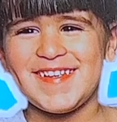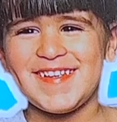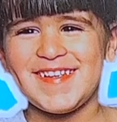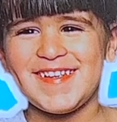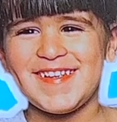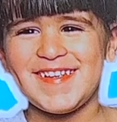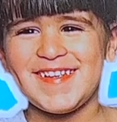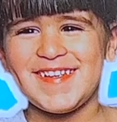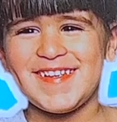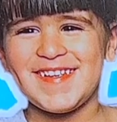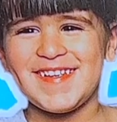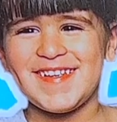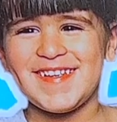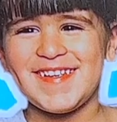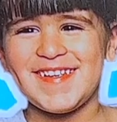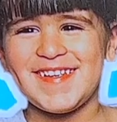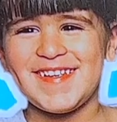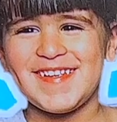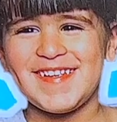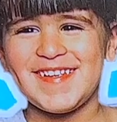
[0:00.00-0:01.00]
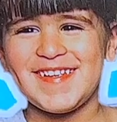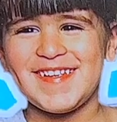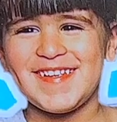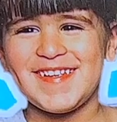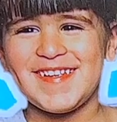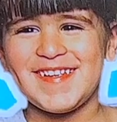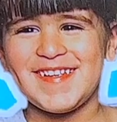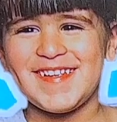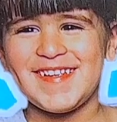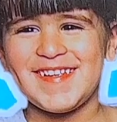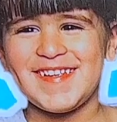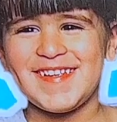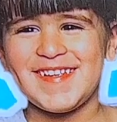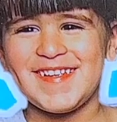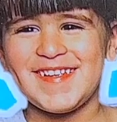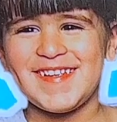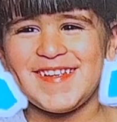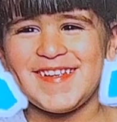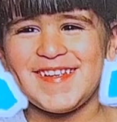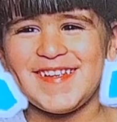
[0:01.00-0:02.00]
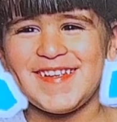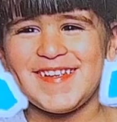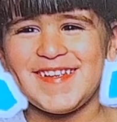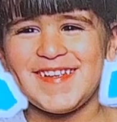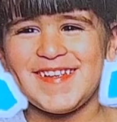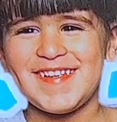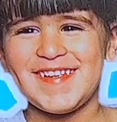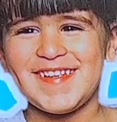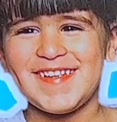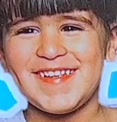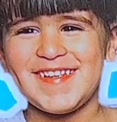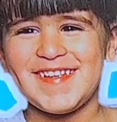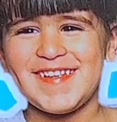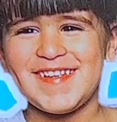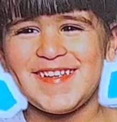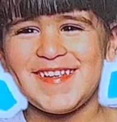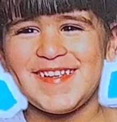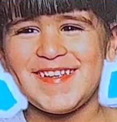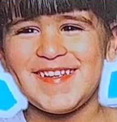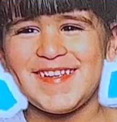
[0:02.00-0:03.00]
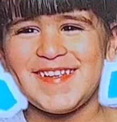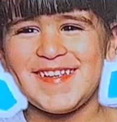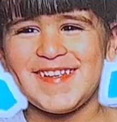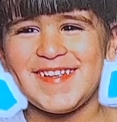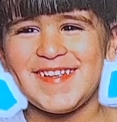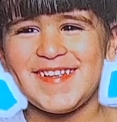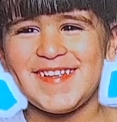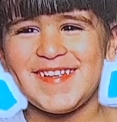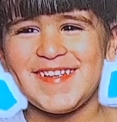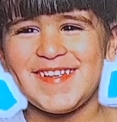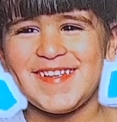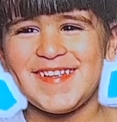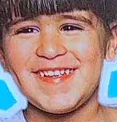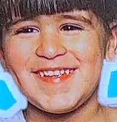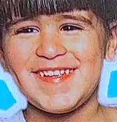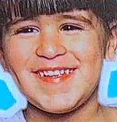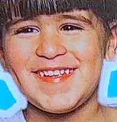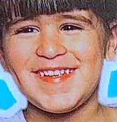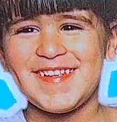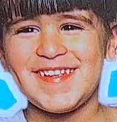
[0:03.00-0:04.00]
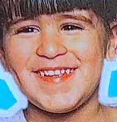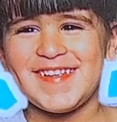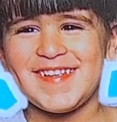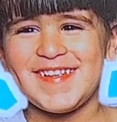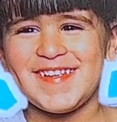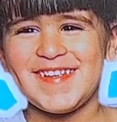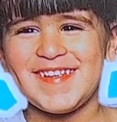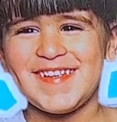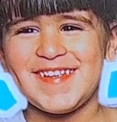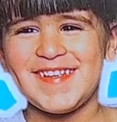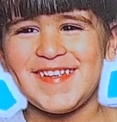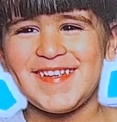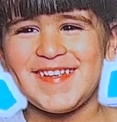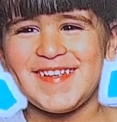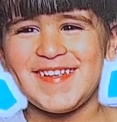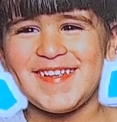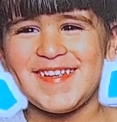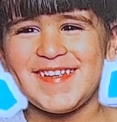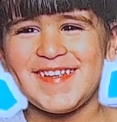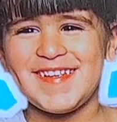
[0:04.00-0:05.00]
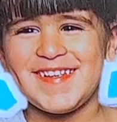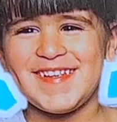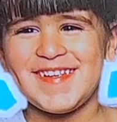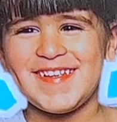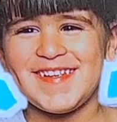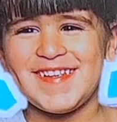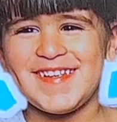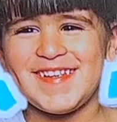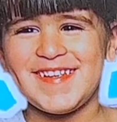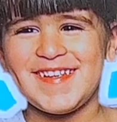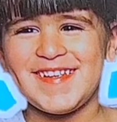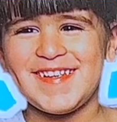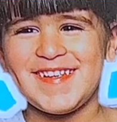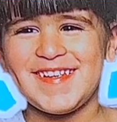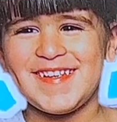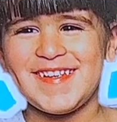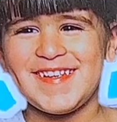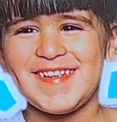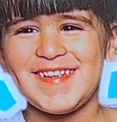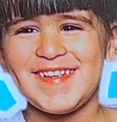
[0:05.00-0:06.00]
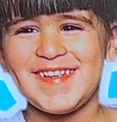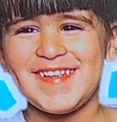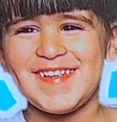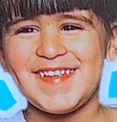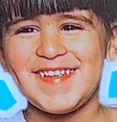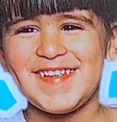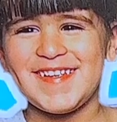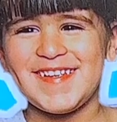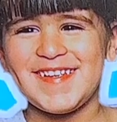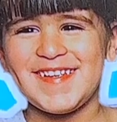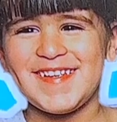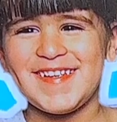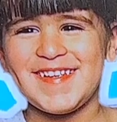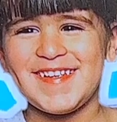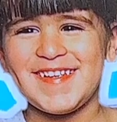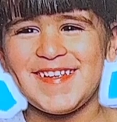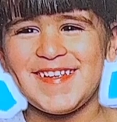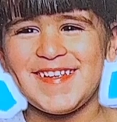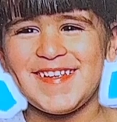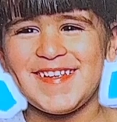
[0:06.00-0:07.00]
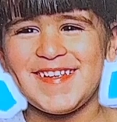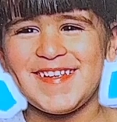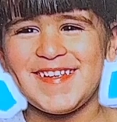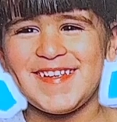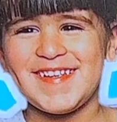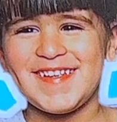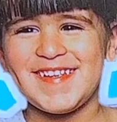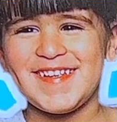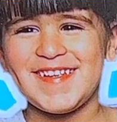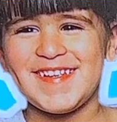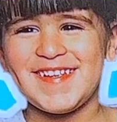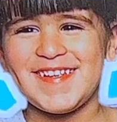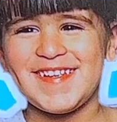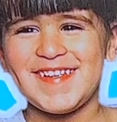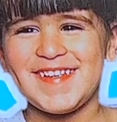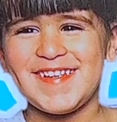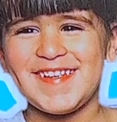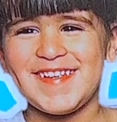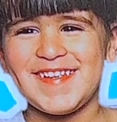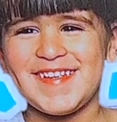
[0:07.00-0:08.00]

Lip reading: No words are spoken by the person on screen.